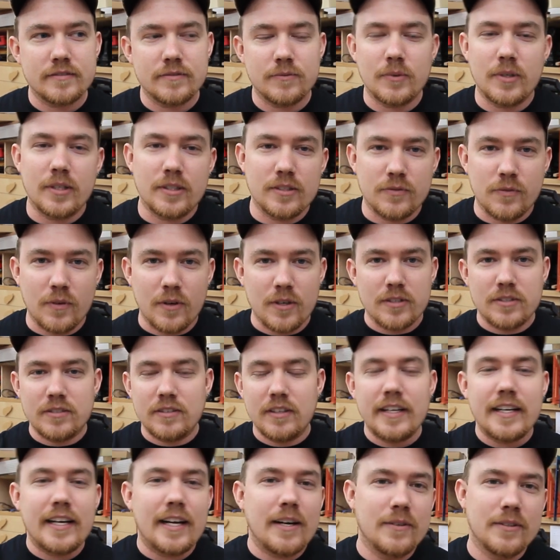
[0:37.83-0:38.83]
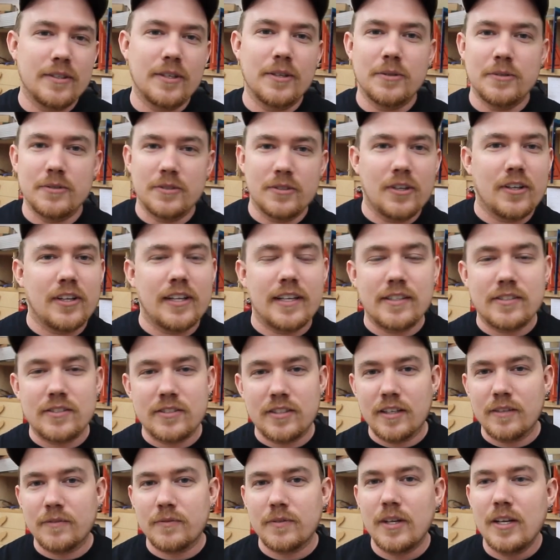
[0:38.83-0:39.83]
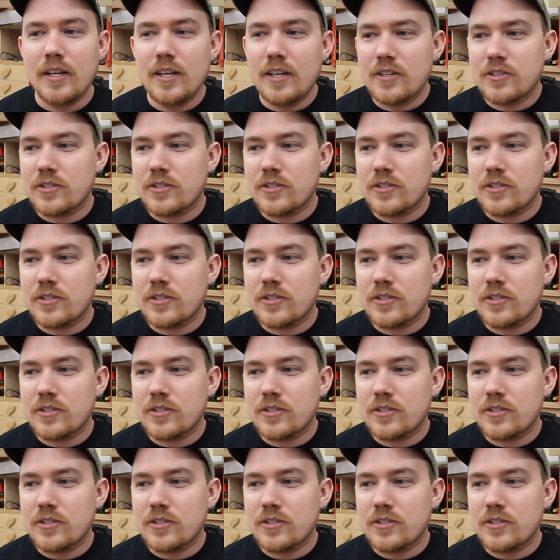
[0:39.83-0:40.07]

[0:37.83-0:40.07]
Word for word: Well, as far as layout goes and all that stuff.